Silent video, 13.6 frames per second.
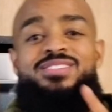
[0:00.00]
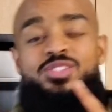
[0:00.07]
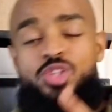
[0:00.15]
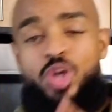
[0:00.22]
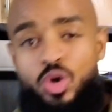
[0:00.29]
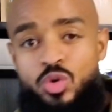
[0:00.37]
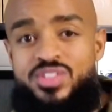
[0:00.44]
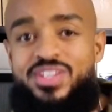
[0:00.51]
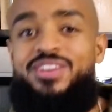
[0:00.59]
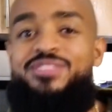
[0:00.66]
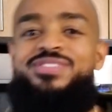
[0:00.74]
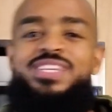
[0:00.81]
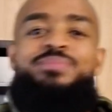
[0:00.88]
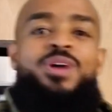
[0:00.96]
dose of
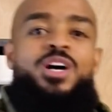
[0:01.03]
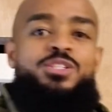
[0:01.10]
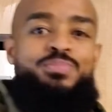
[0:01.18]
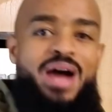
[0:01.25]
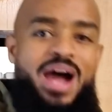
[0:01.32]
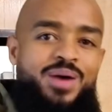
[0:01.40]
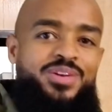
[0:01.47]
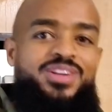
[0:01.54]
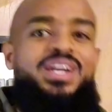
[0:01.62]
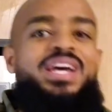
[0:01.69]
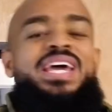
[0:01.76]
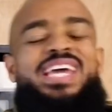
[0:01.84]
Seamoss powder